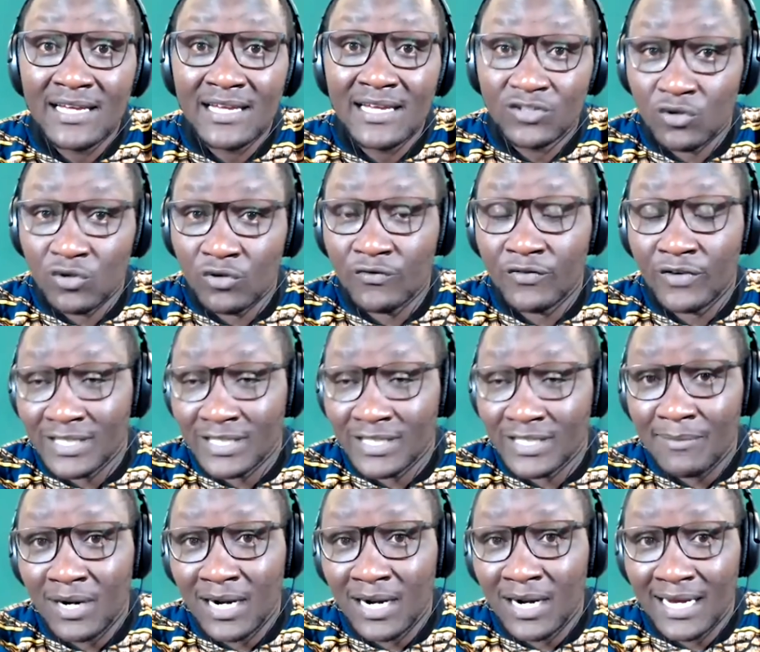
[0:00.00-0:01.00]
So for
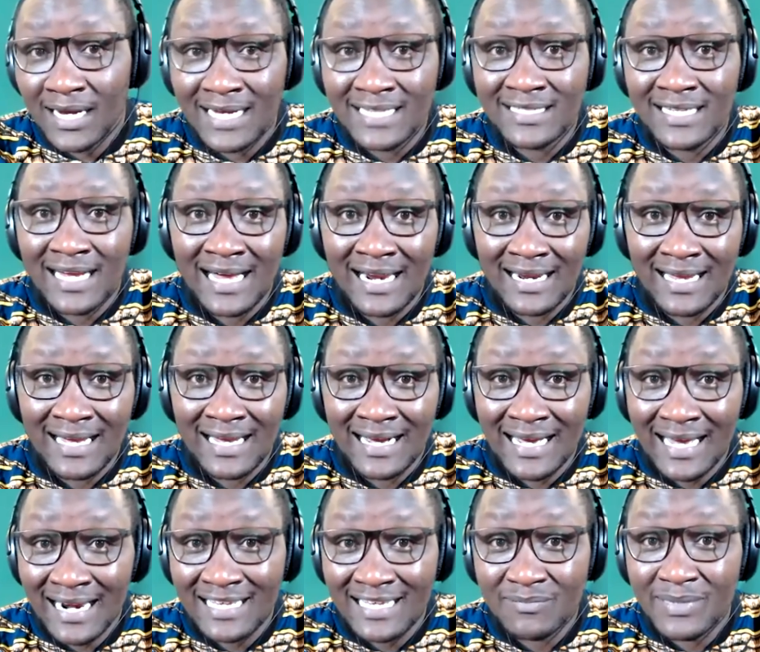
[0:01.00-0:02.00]
example, a
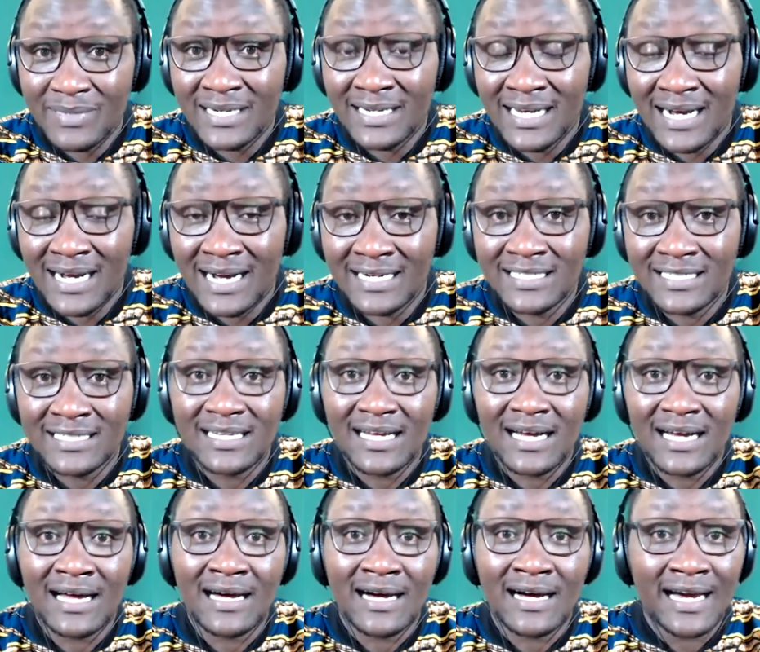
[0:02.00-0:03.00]
girl has been cut.
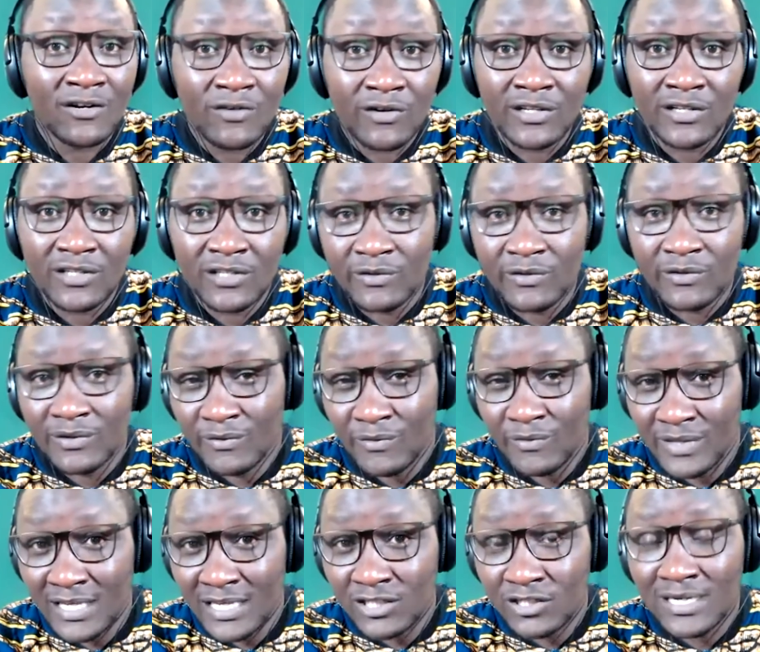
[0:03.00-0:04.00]
I know
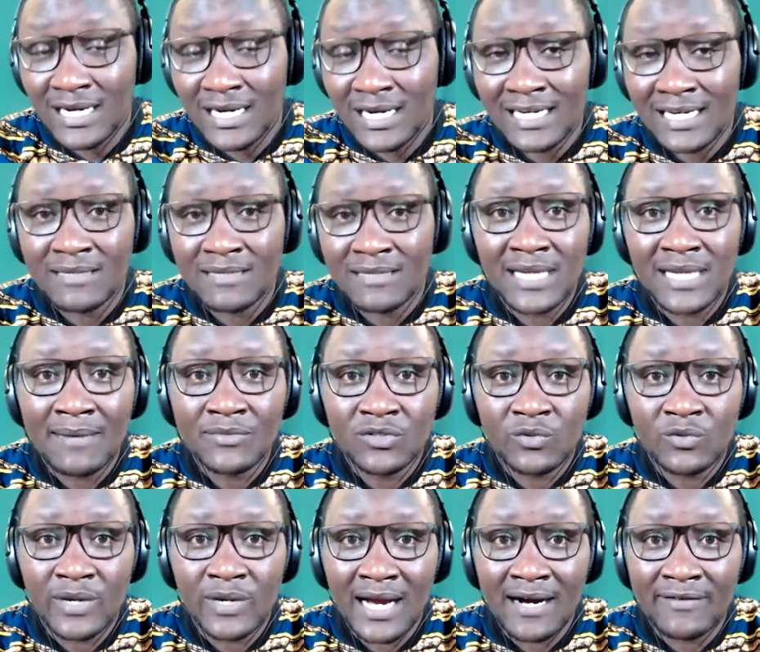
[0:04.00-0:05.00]
within journalism
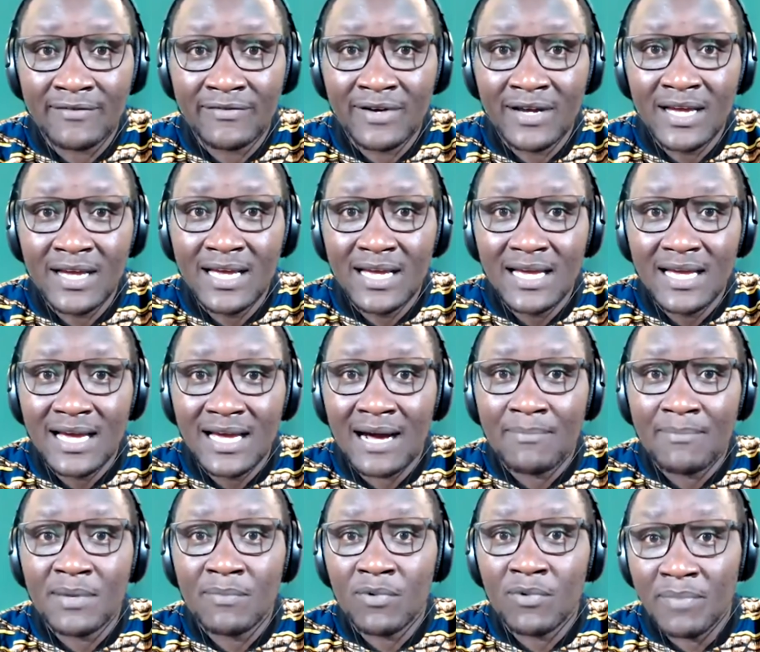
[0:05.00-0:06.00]
terms, we have
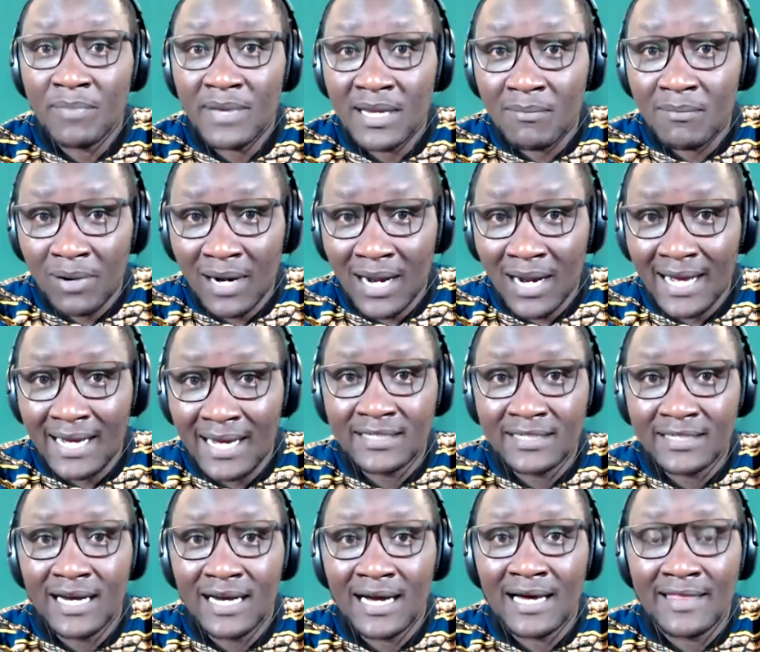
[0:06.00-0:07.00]
people being blurred,
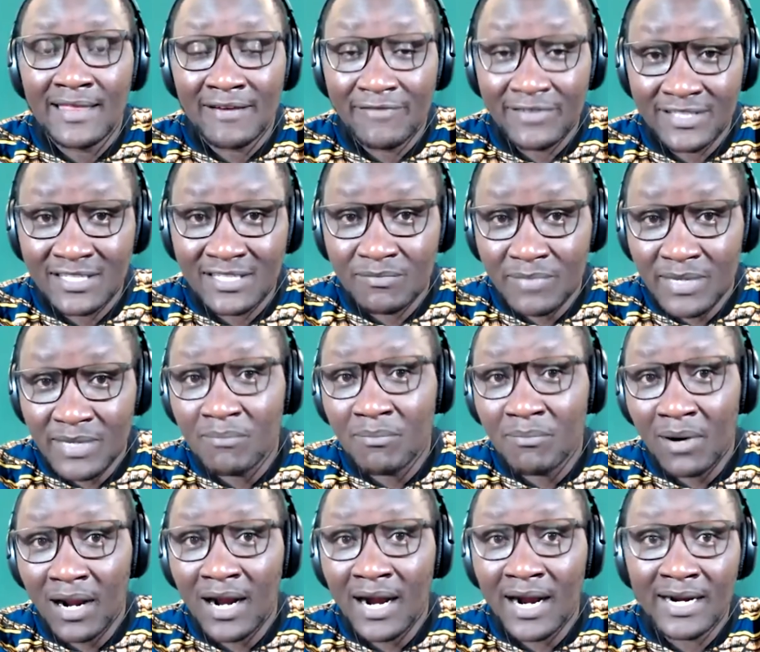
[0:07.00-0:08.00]
their faces being
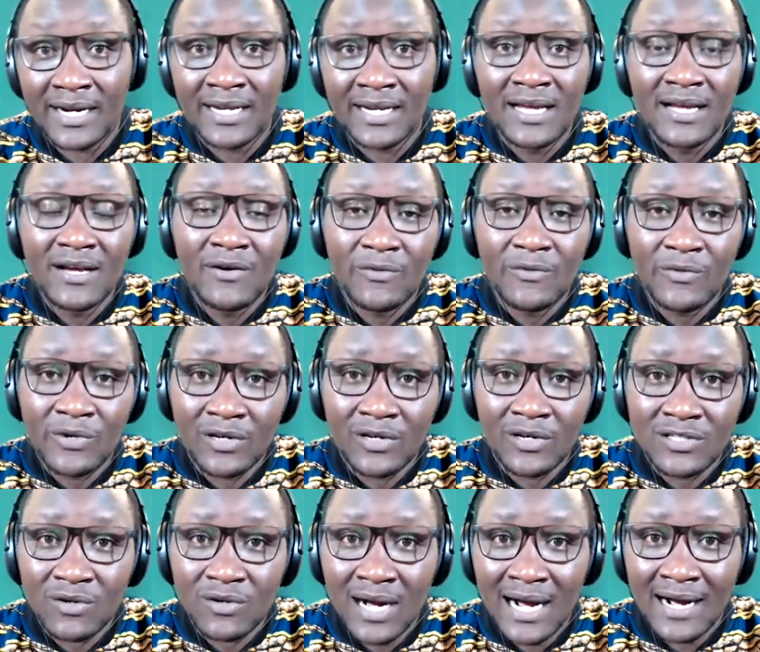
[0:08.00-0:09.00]
blurred. We
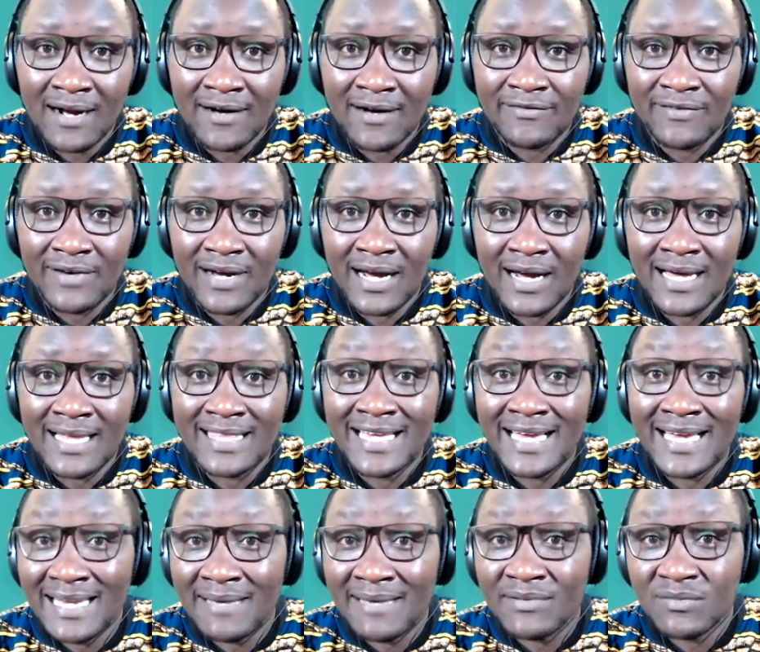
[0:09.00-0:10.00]
also have
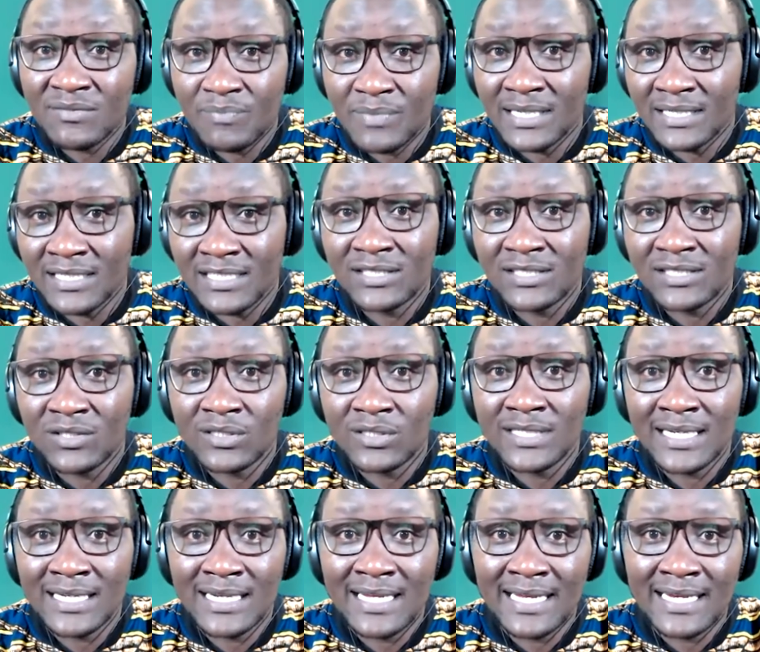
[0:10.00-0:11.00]
their names being
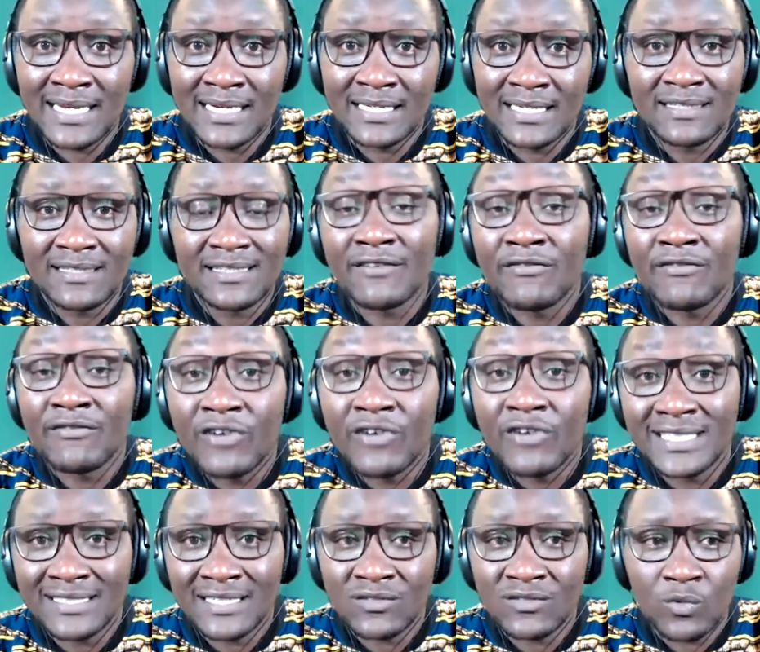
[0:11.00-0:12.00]
distorted and their
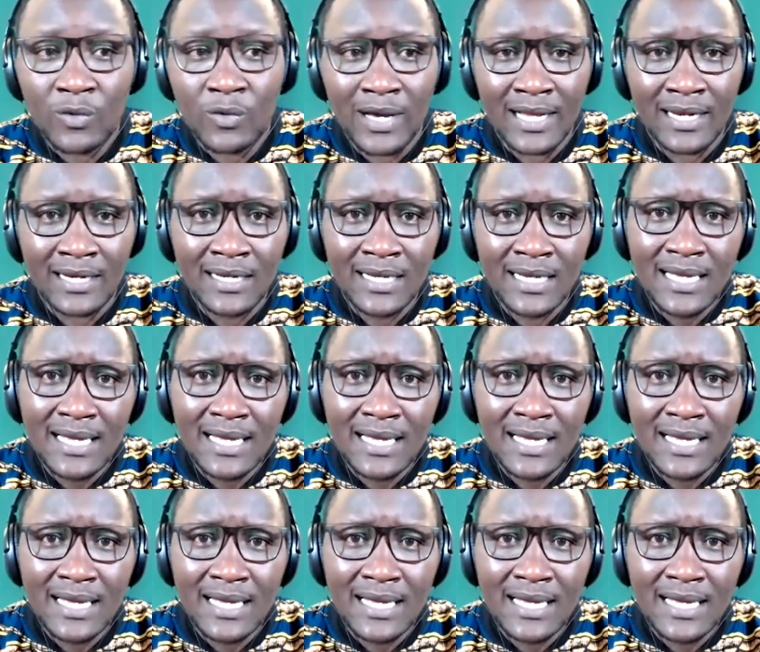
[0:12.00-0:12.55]
voices as well.